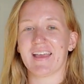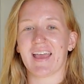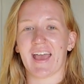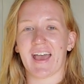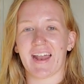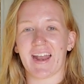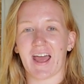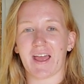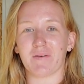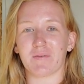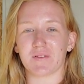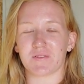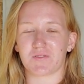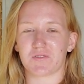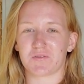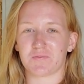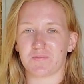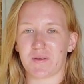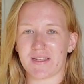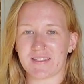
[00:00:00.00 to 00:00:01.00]
and I was
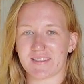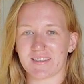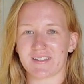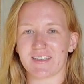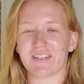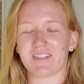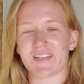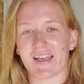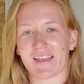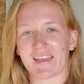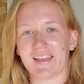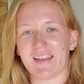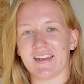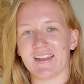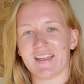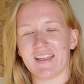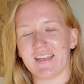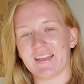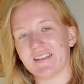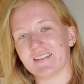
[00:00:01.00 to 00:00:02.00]
basically checking
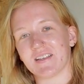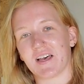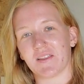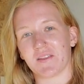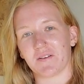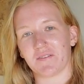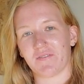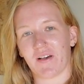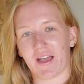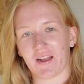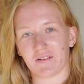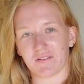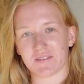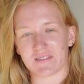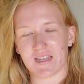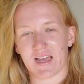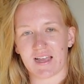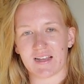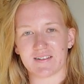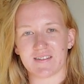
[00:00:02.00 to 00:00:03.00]
his other vital
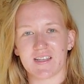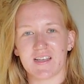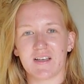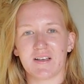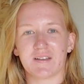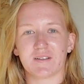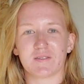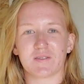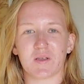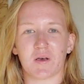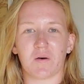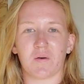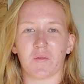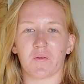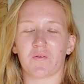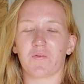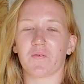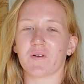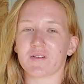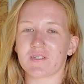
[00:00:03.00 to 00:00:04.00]
signs. So
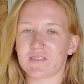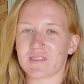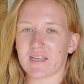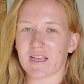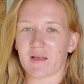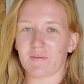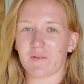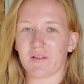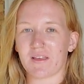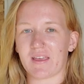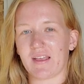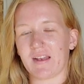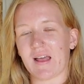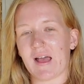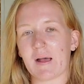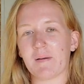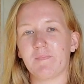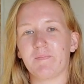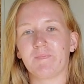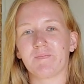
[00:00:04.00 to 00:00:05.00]
the first thing I'm looking
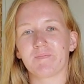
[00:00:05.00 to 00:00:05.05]
at